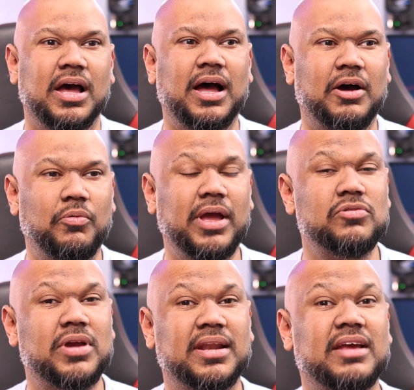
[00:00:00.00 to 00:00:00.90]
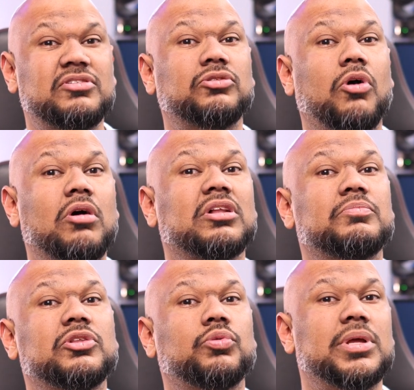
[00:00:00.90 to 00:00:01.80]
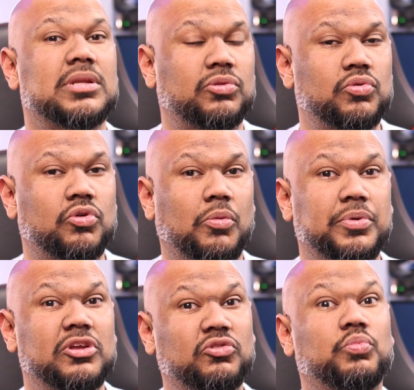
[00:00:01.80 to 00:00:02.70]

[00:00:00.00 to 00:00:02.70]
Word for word: uh, where you can actually toggle between the two computers